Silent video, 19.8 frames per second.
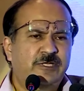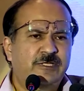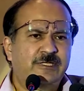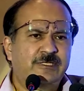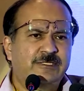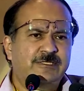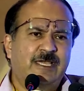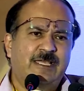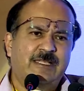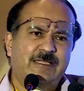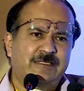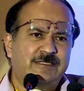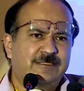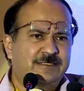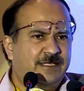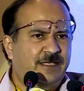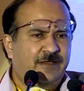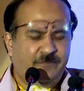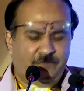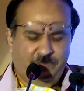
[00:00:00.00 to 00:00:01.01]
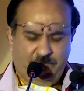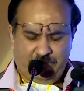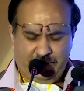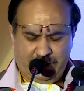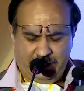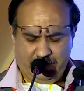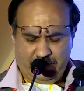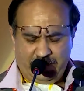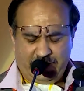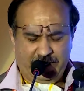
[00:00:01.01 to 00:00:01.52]
the chances are
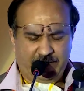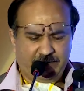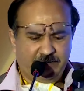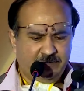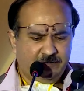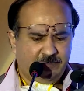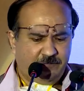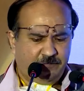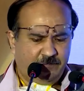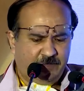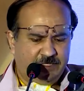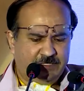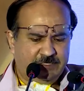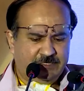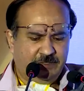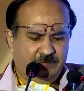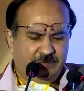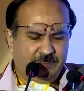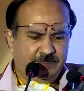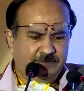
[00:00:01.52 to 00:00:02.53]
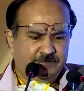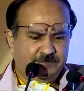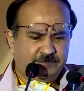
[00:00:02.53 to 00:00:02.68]
very bad of conceiving.